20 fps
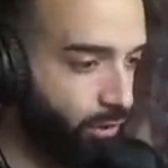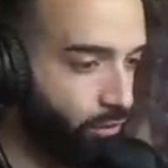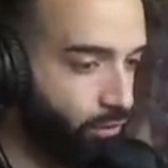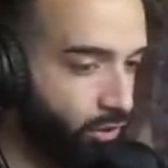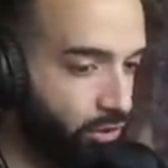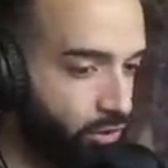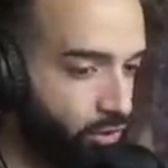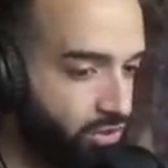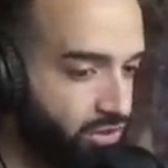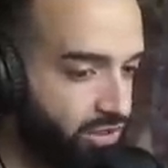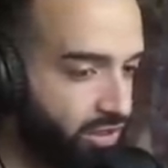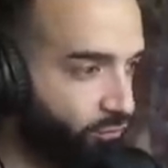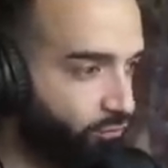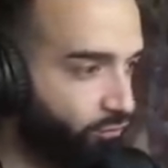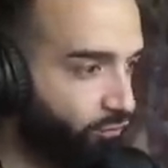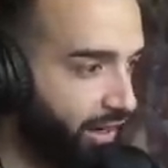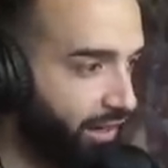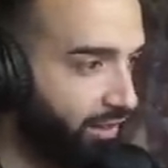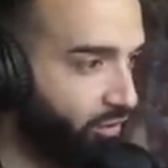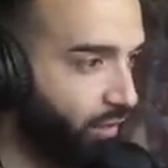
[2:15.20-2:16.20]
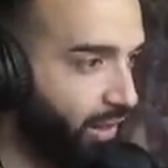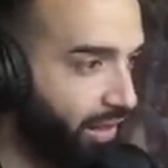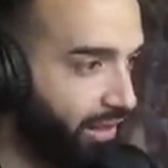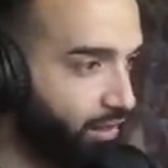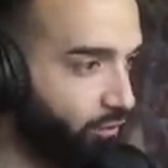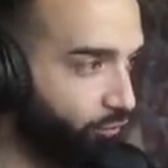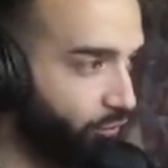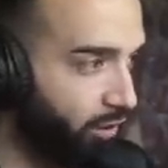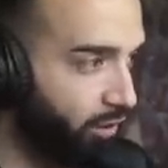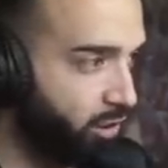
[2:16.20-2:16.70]
to use that effect to add the
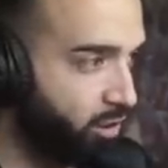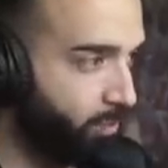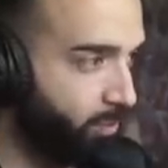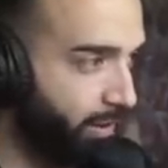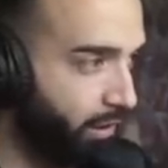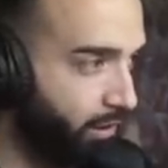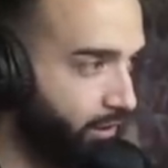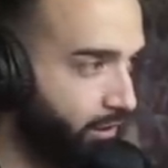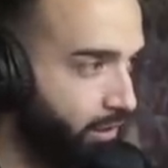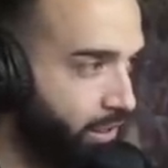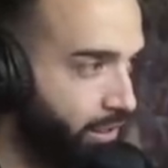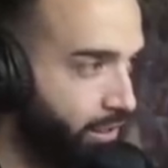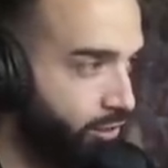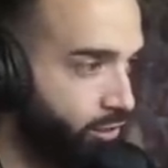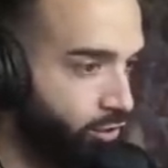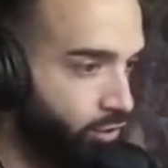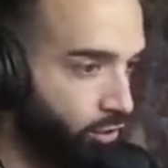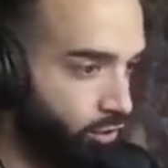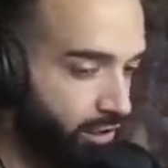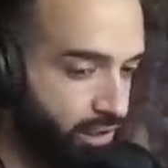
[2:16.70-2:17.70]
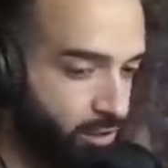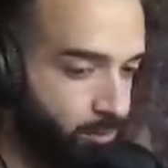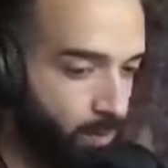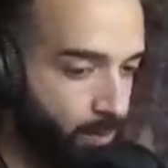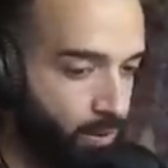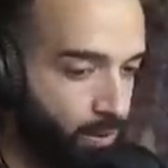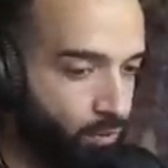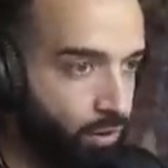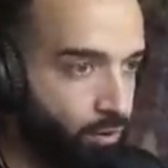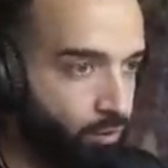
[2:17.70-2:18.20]
field spell. So you guys might be
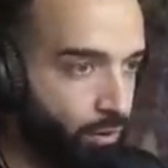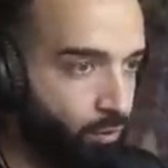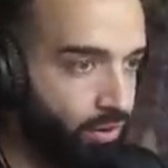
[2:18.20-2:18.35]
wondering, what's the